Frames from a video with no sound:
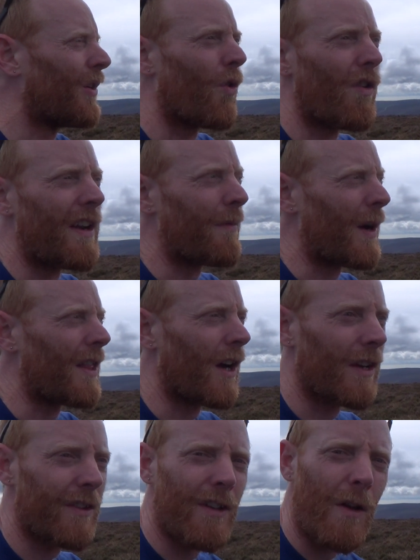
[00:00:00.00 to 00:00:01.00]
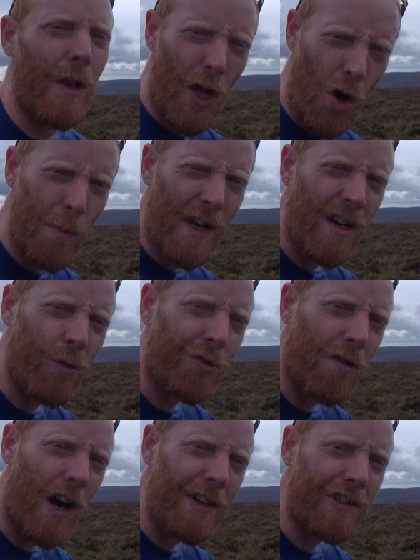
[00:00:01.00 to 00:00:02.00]
or anywhere like, you know, the Lomond Hills
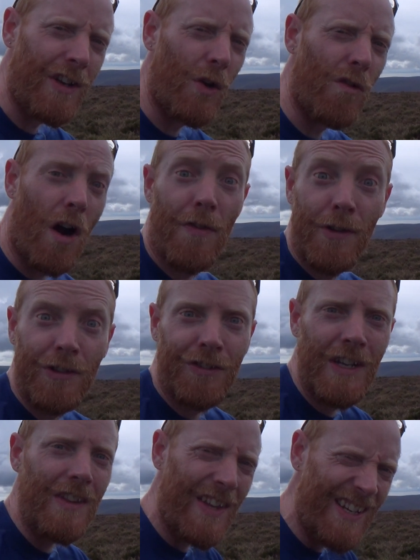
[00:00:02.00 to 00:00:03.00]
where I stay, or Arthur's Seat.